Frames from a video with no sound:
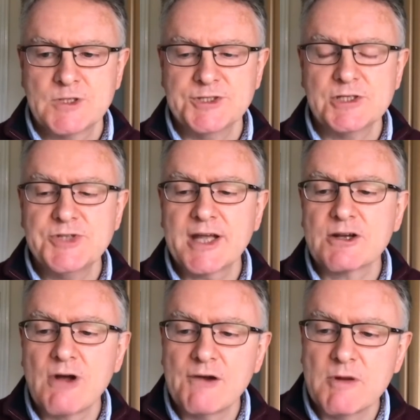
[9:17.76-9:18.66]
And so
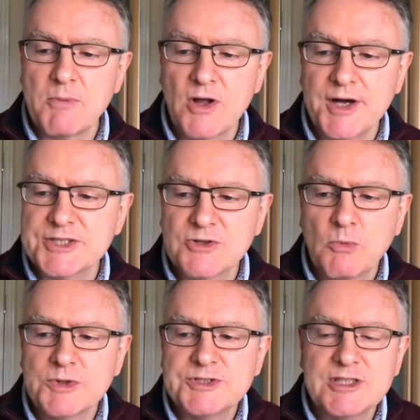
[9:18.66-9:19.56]
Zechariah replies,
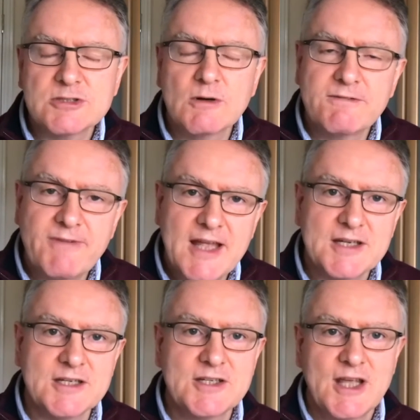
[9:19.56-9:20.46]
not wanting to
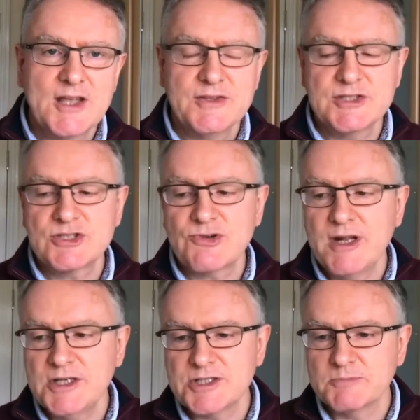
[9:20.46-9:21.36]
offend this
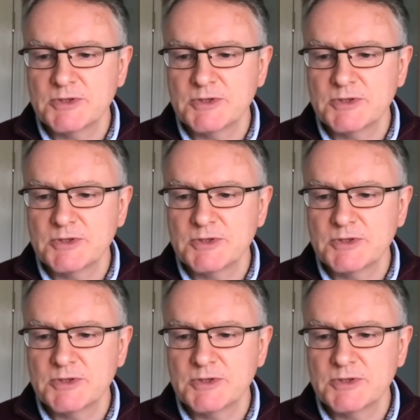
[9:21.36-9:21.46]
stranger,